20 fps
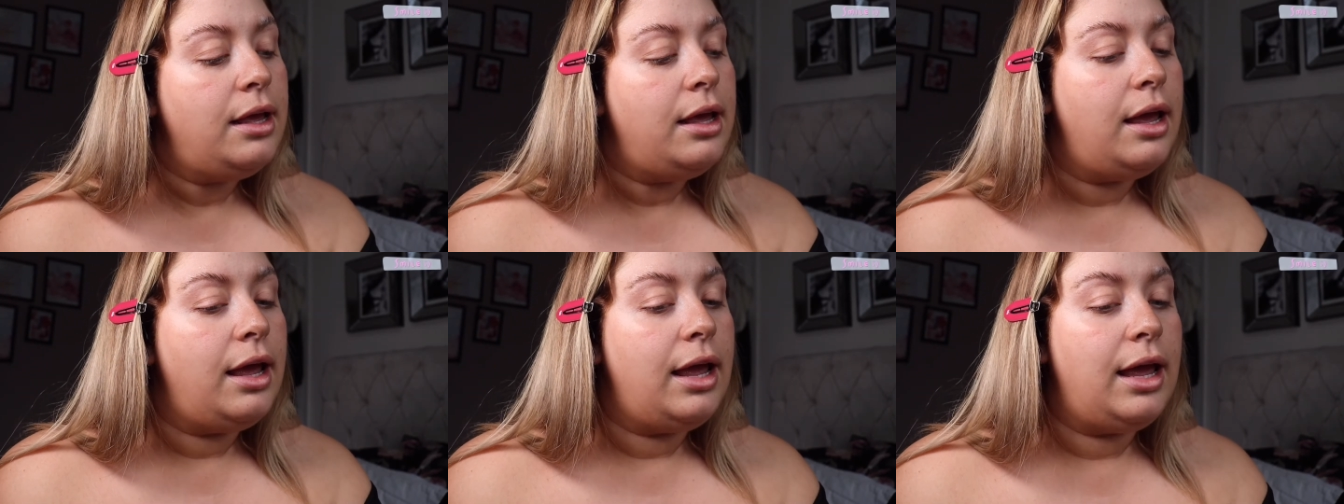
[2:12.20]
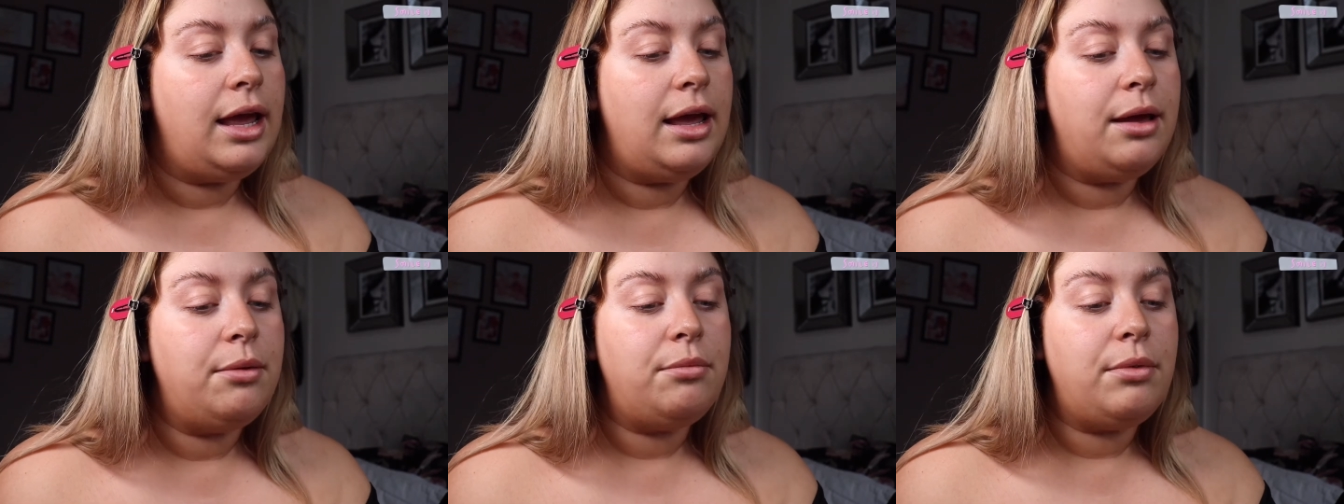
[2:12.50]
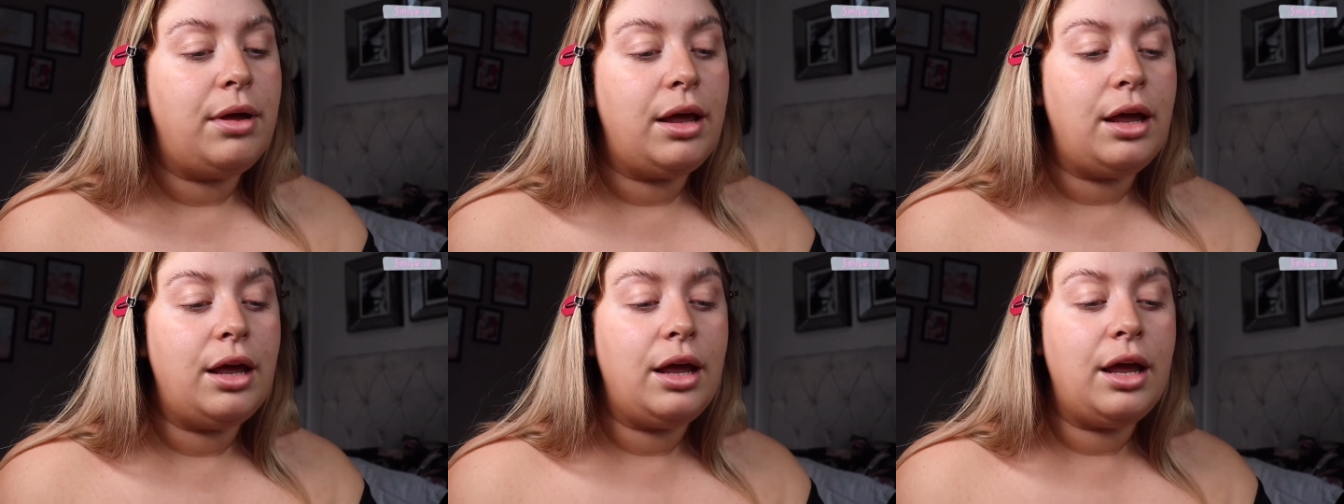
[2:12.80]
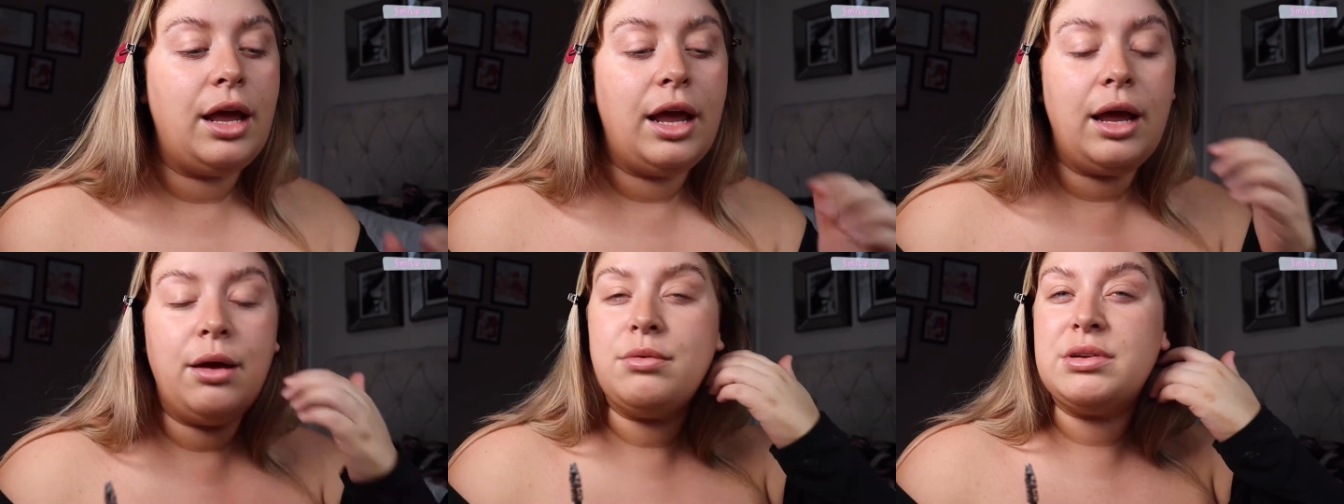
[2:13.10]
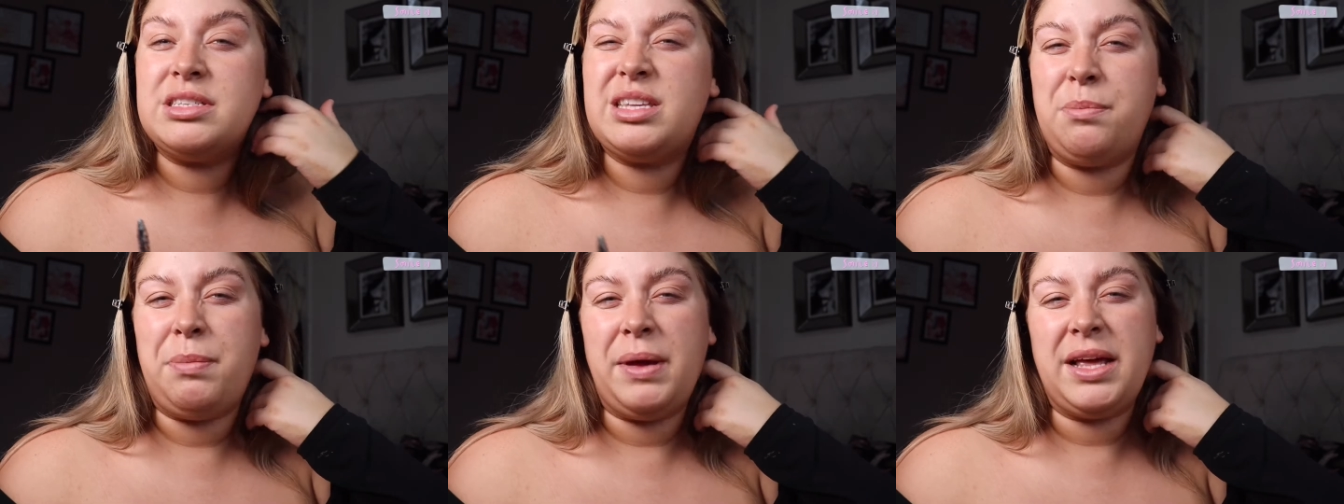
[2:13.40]
Um, it
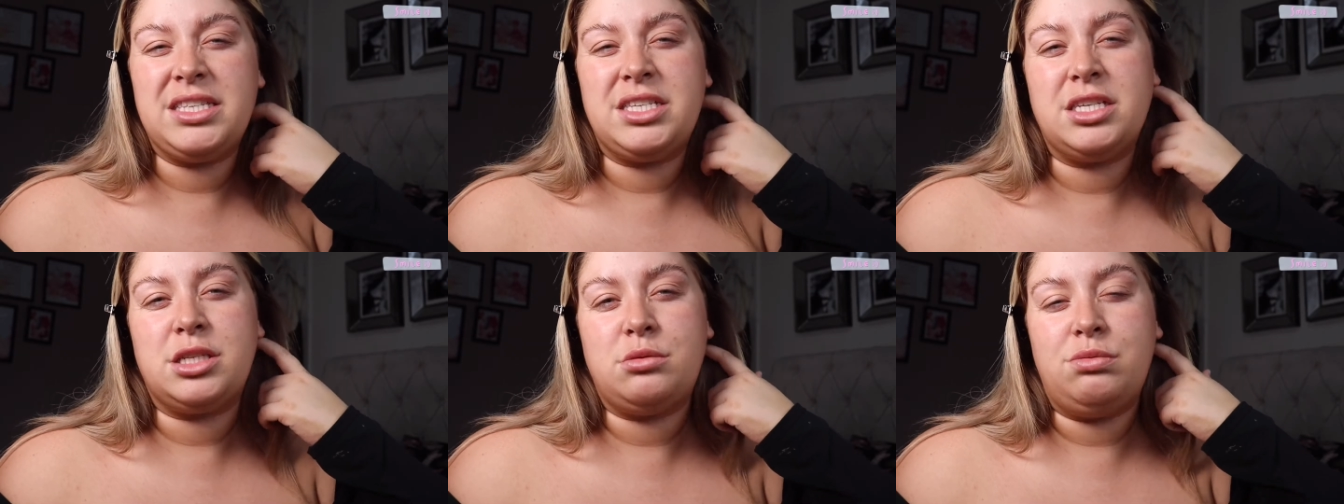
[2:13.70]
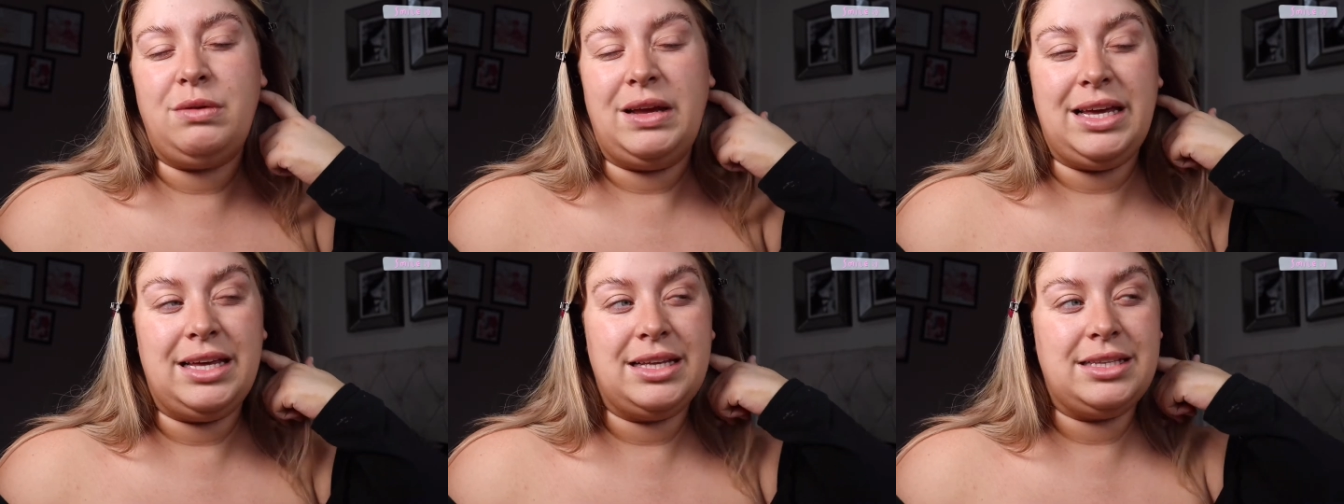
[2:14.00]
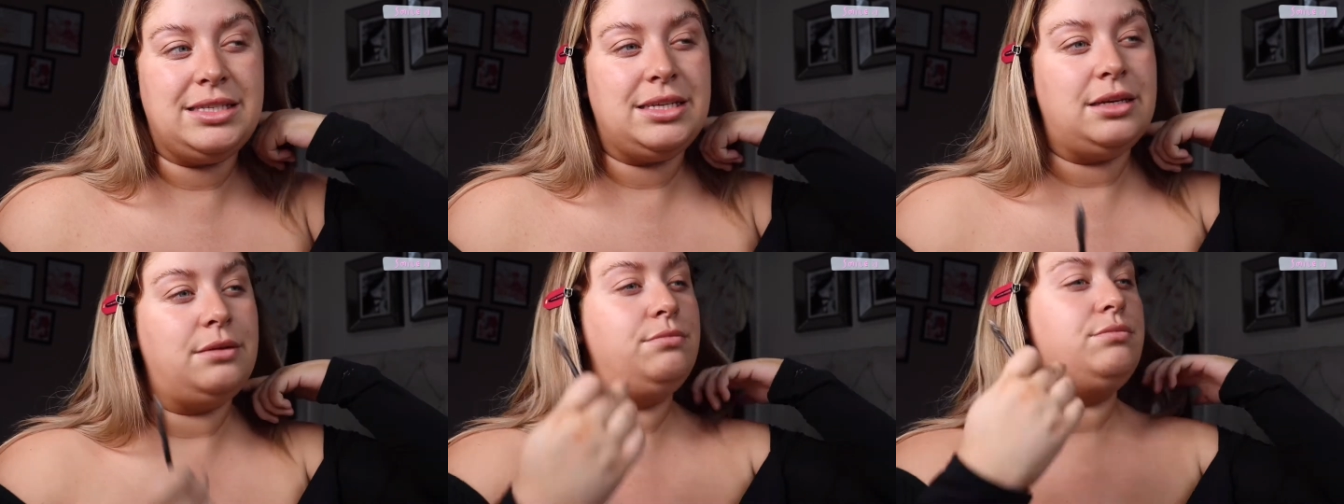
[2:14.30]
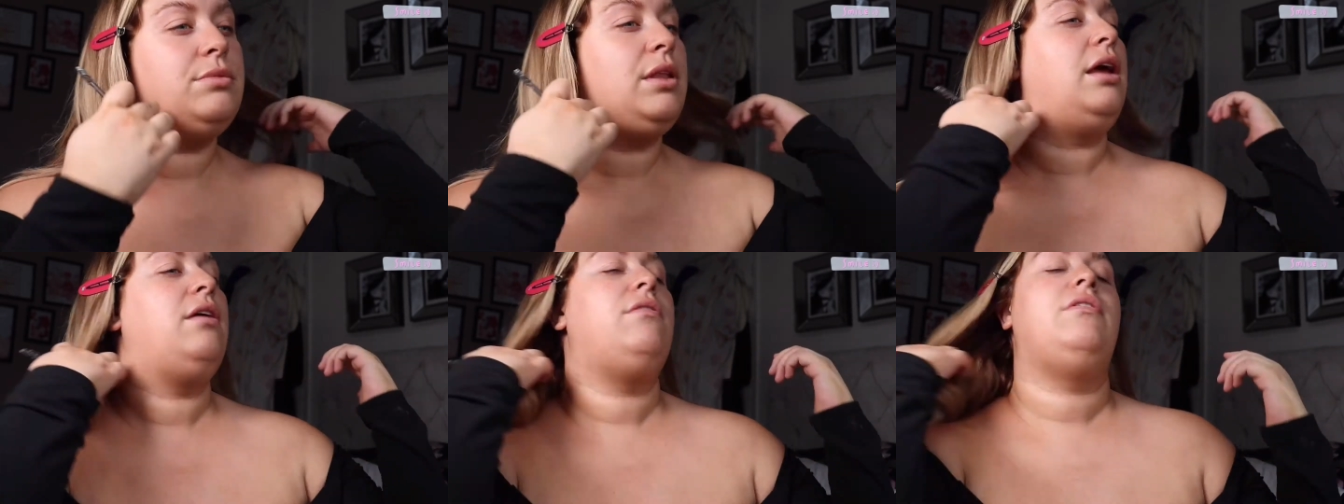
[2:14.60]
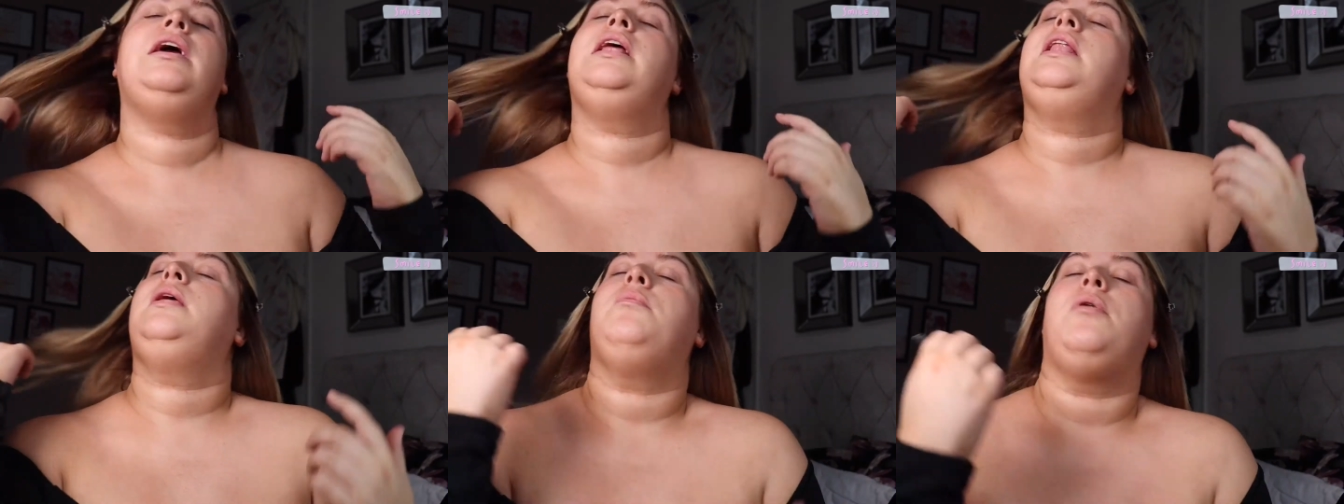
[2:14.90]
was a bittersweet, it
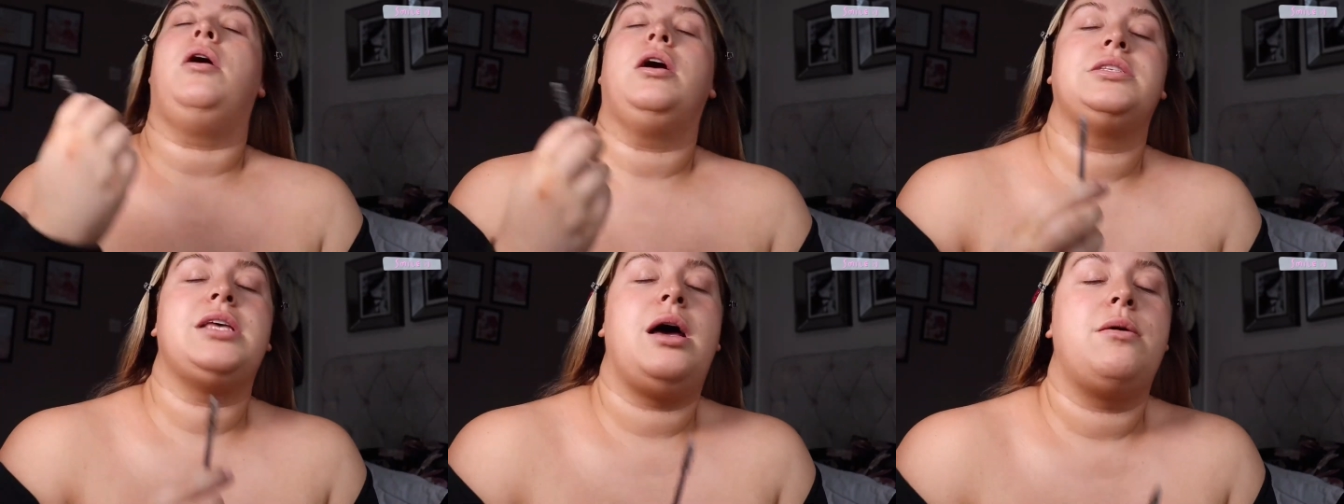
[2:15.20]
really was.